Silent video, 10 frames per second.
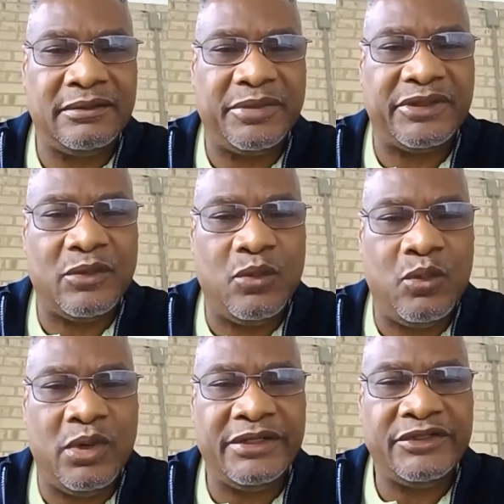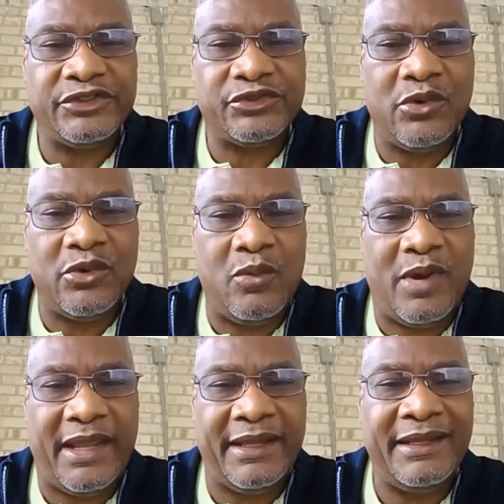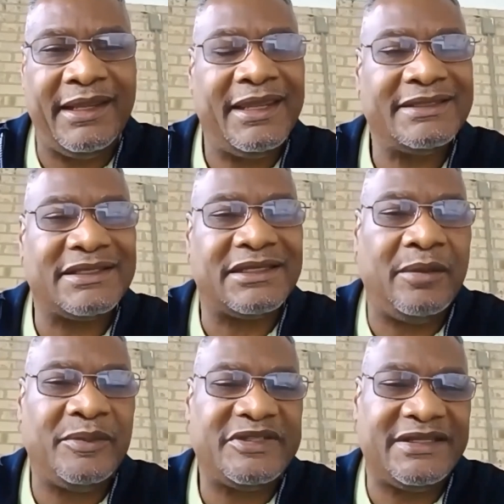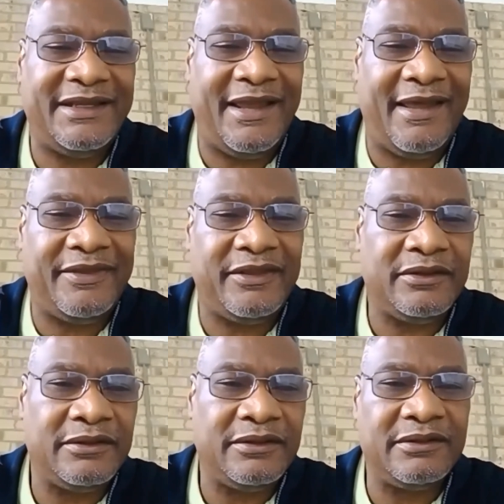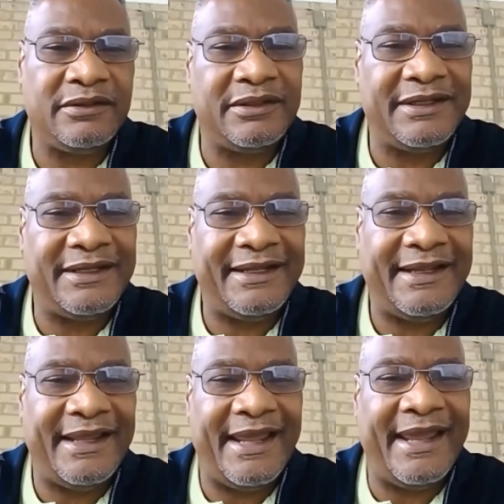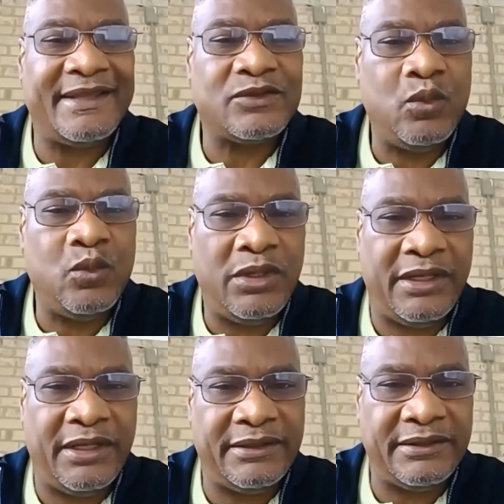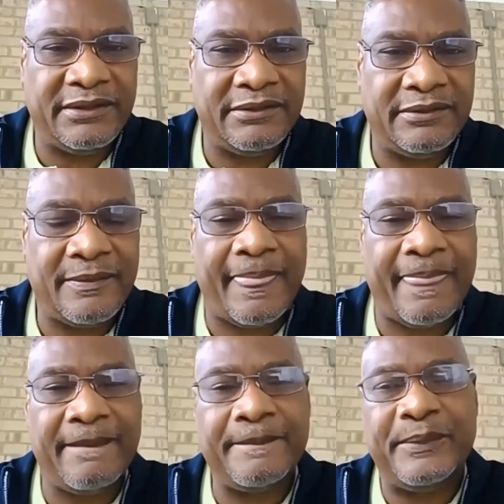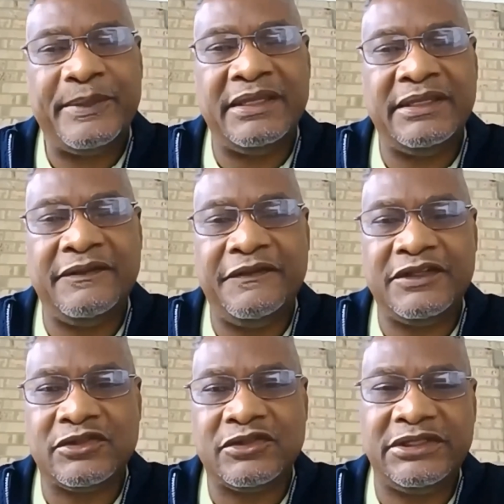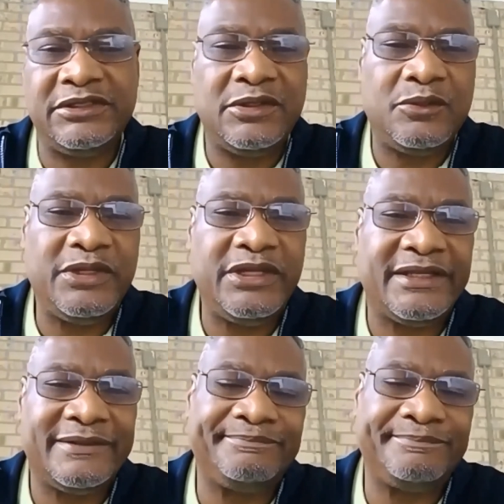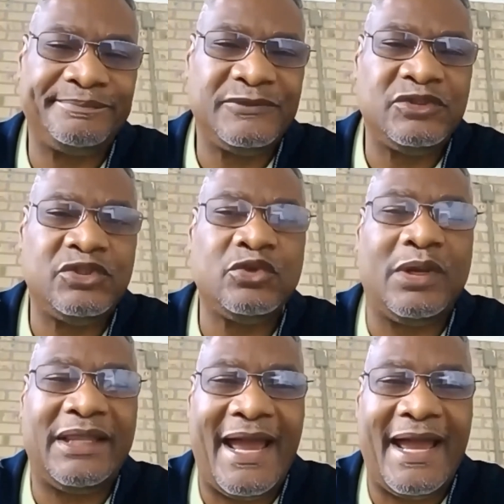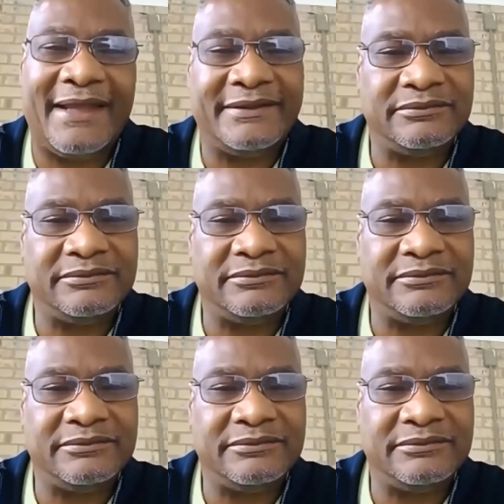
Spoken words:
but the one sure way is come together as one. Individually, we can do a lot